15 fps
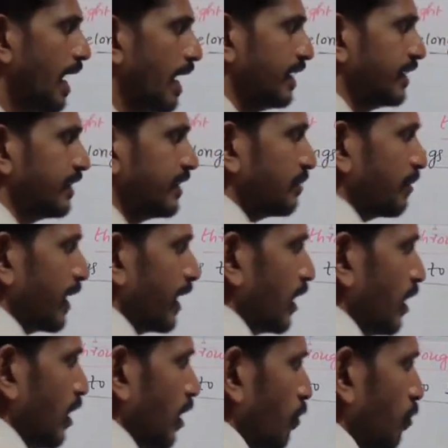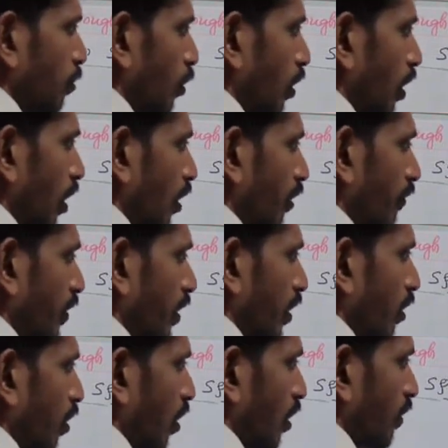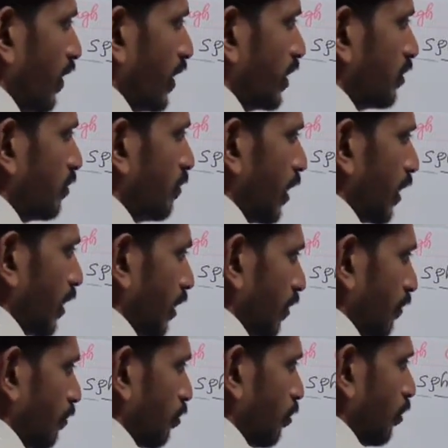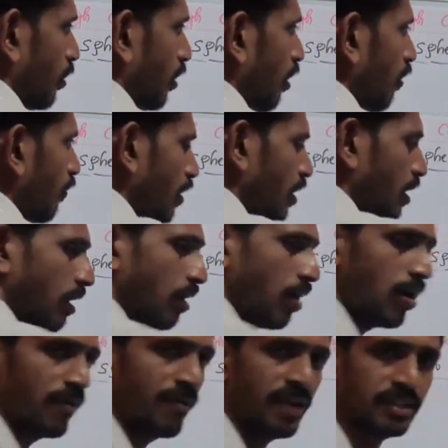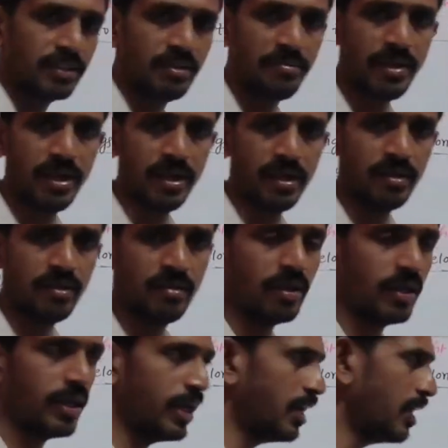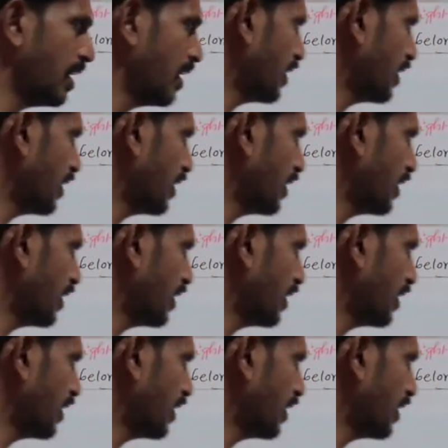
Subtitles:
This is my pole of convex mirror. Pole of convex mirror. Okay.